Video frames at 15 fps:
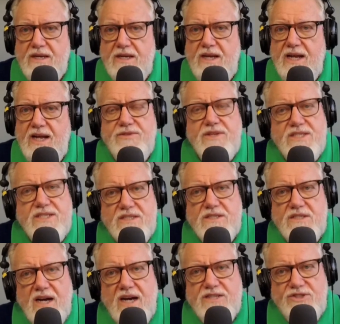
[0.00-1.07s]
And this is
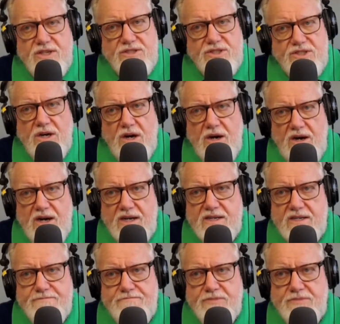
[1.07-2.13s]
not just talk.
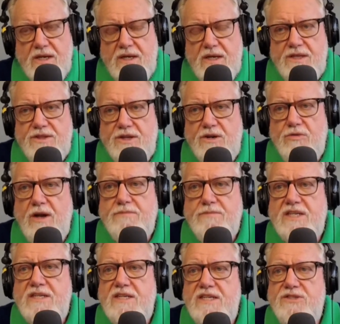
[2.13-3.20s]
The
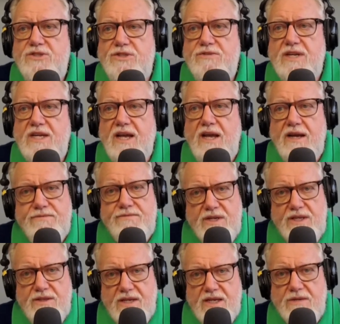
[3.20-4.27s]
Kremlin is doing
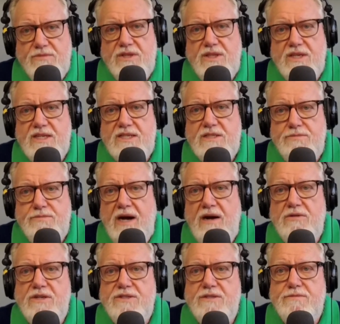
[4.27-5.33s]
everything within its
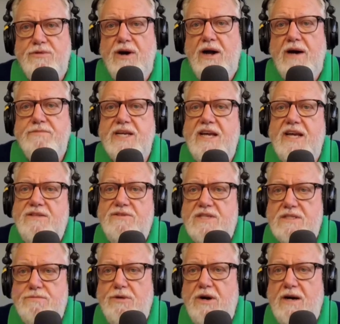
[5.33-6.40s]
power to propagate
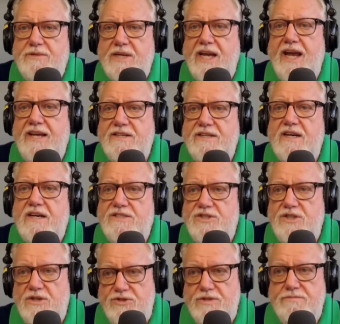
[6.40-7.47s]
this propaganda on
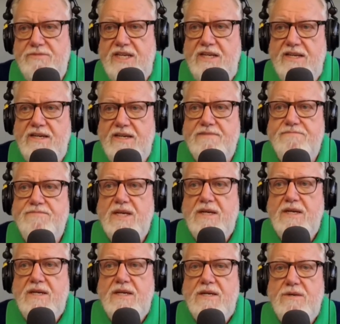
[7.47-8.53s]
social media.
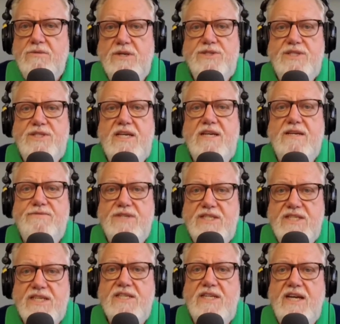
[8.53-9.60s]
We'll see if a
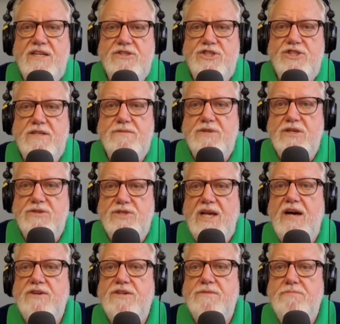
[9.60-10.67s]
dictatorship knows
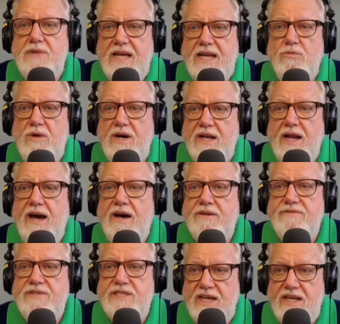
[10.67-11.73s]
how to make one out of
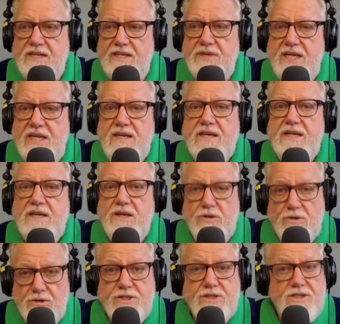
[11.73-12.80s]
its enemy in
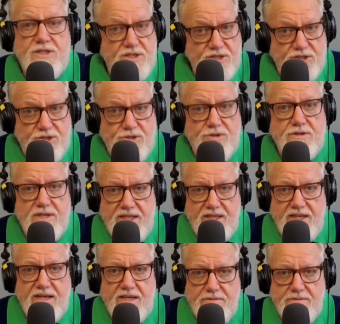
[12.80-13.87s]
order to destroy the
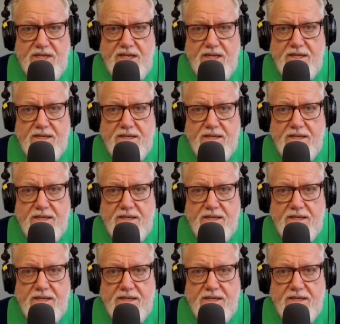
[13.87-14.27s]
enemy.